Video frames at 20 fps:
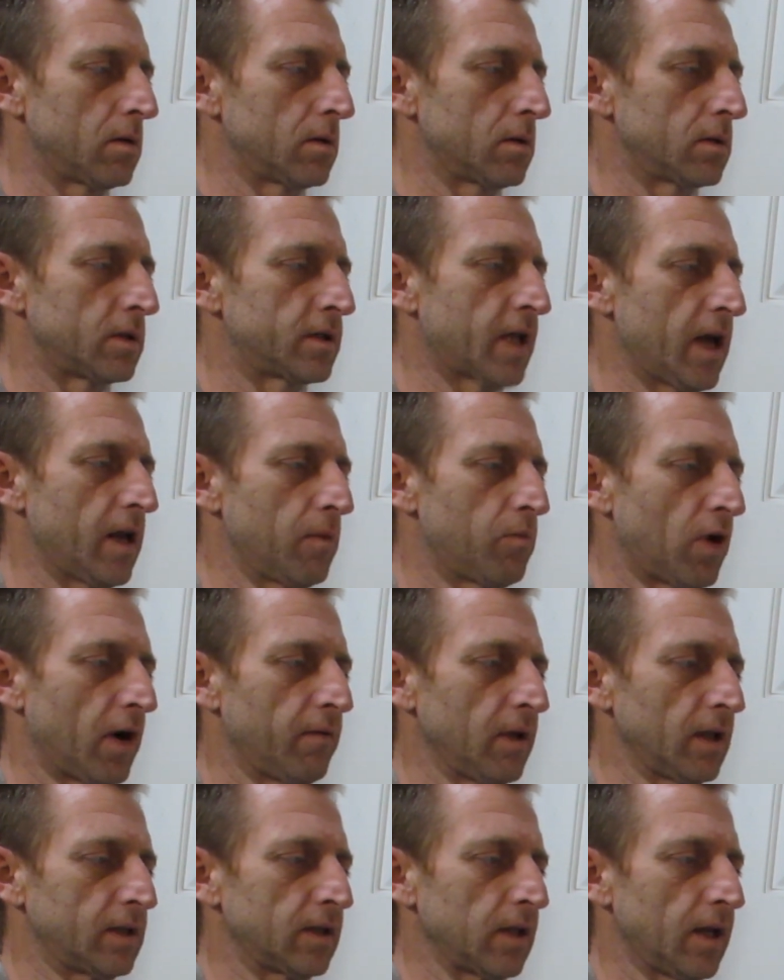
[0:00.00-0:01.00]
stated
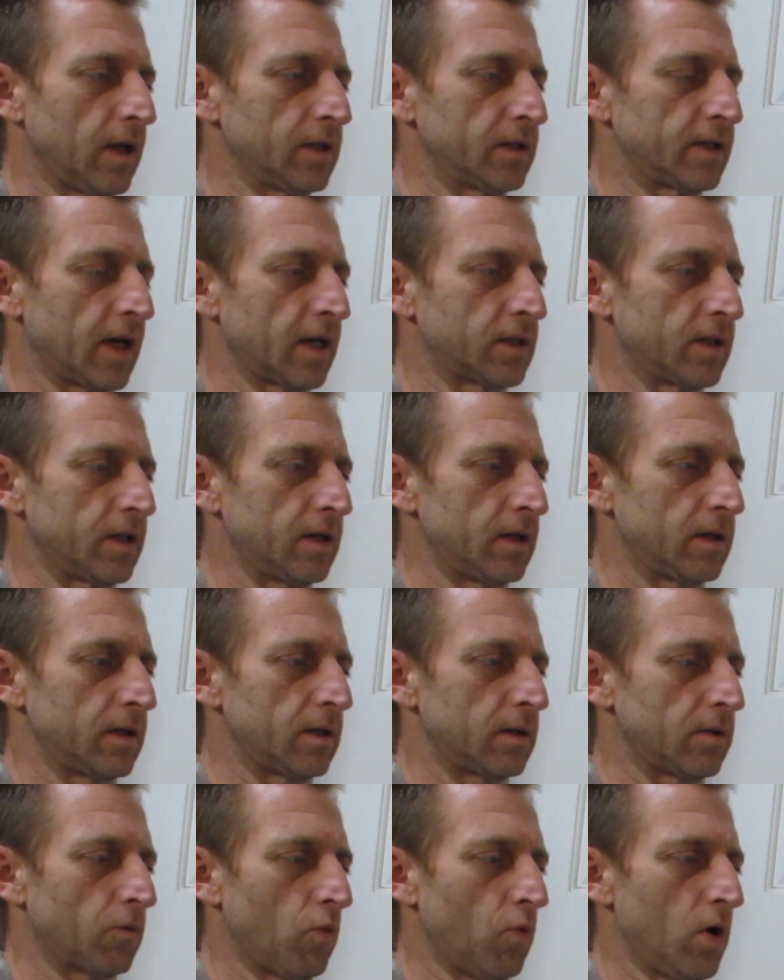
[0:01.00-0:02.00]
previously in Section
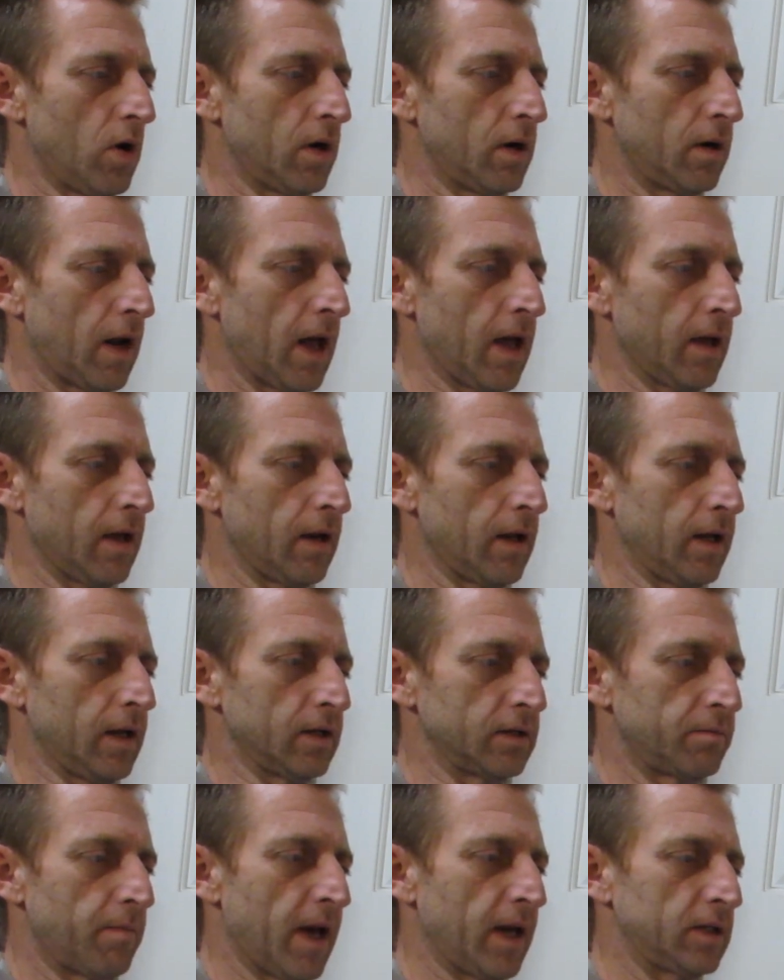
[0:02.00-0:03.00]
1 and
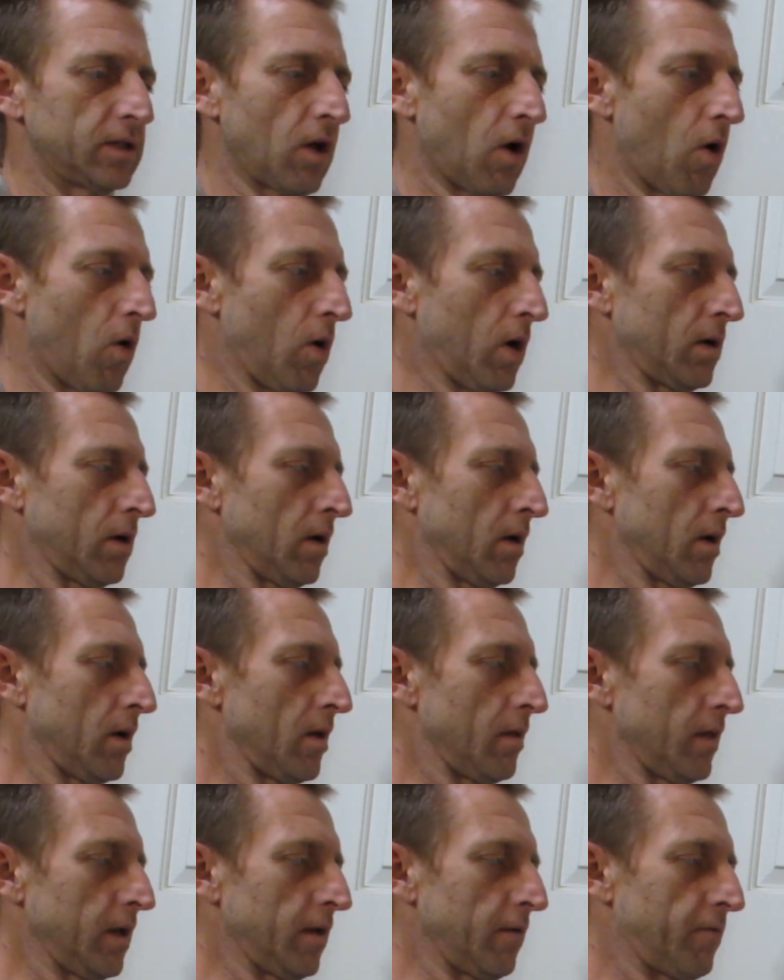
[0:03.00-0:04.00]
is based on
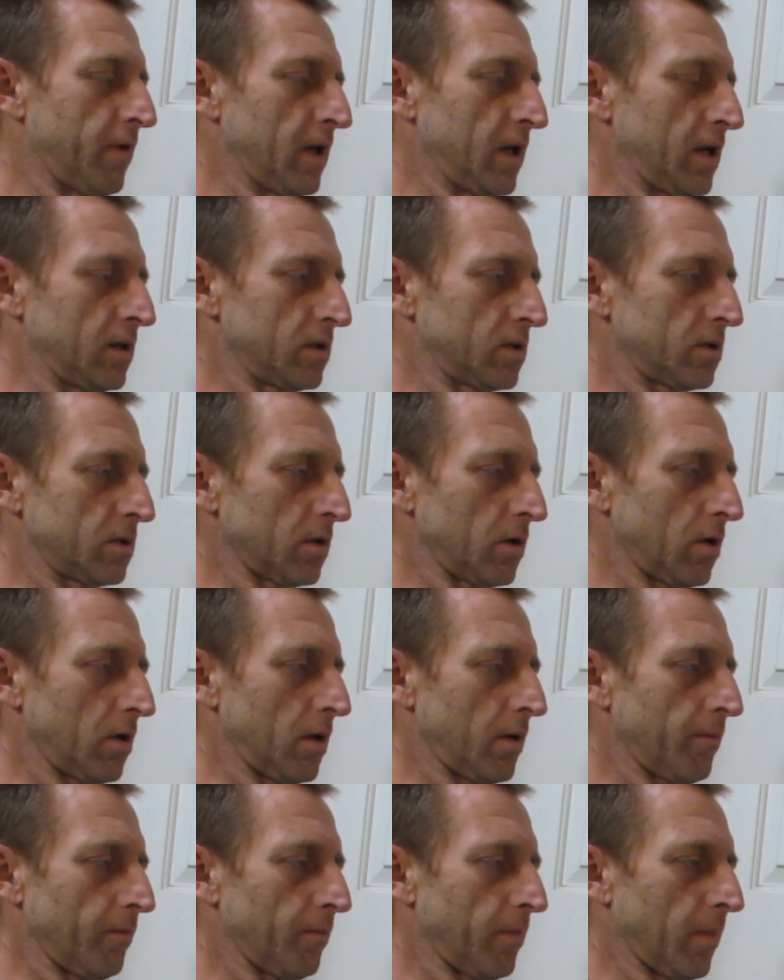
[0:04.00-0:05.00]
the defendant's
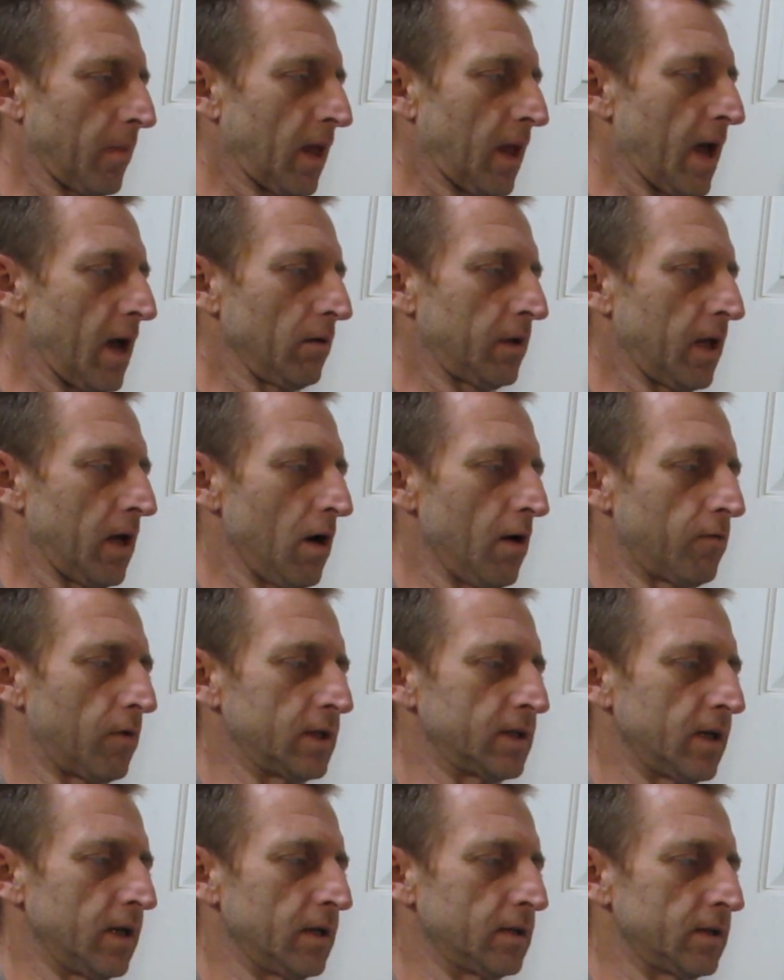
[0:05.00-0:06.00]
county of
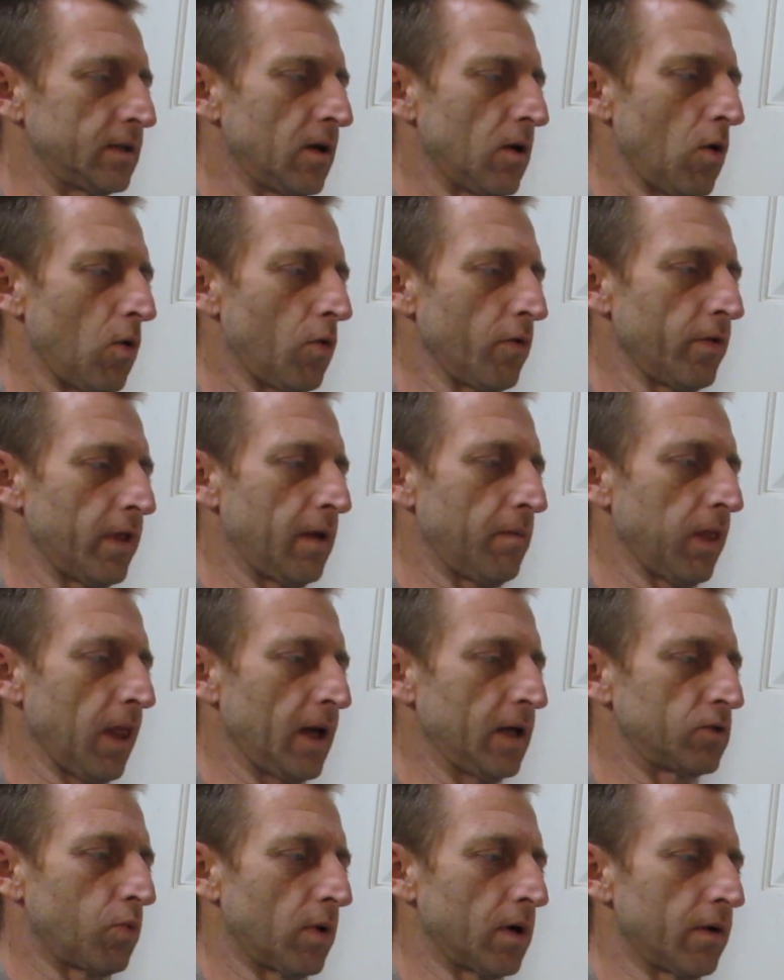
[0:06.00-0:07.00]
residence or the
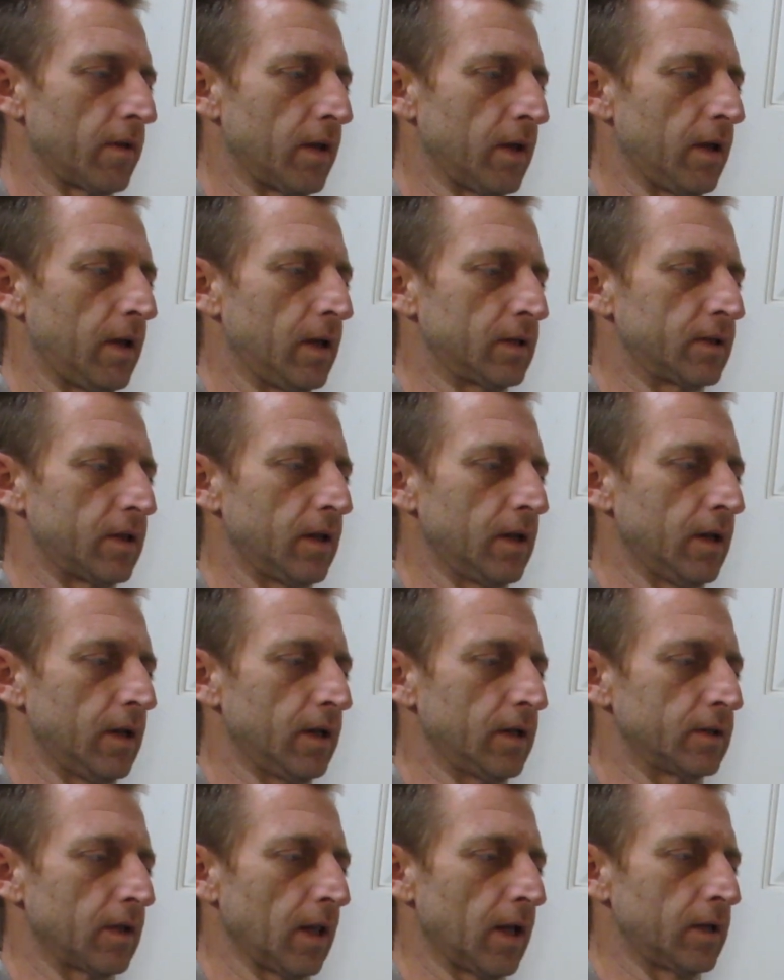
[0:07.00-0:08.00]
place where the incident
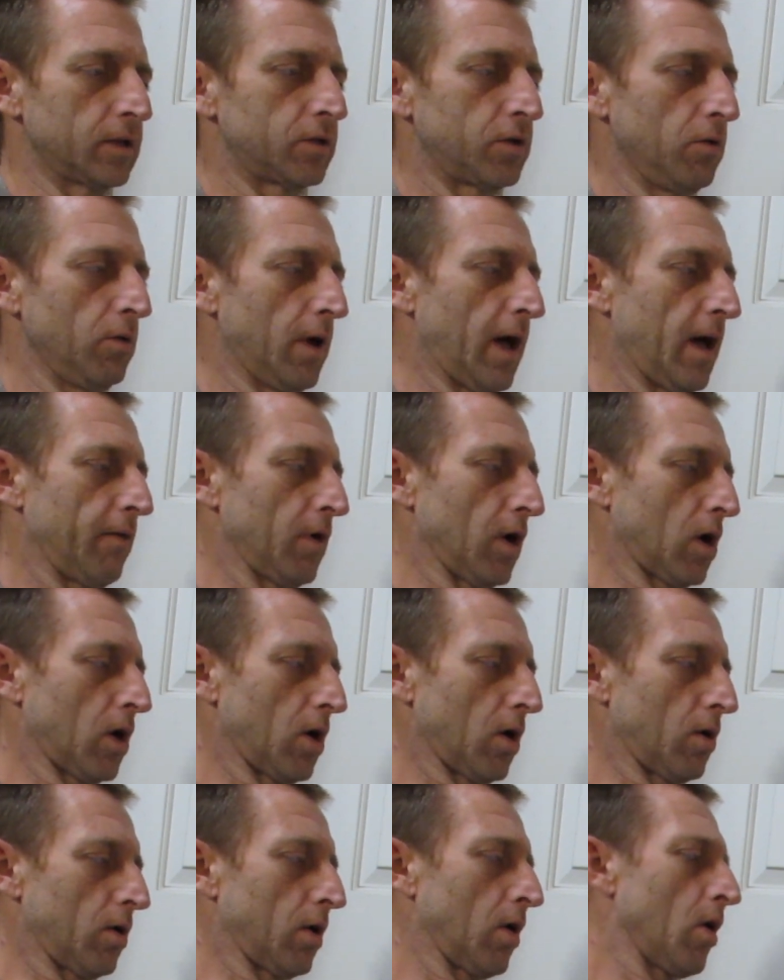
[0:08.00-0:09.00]
is alleged to have
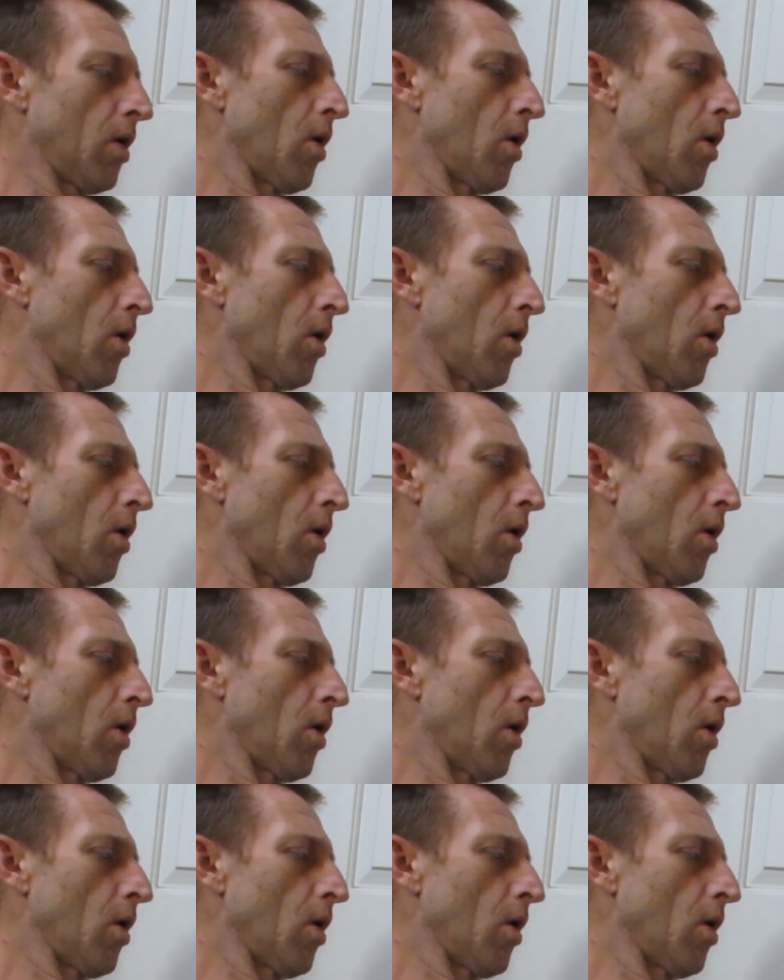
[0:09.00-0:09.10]
occurred.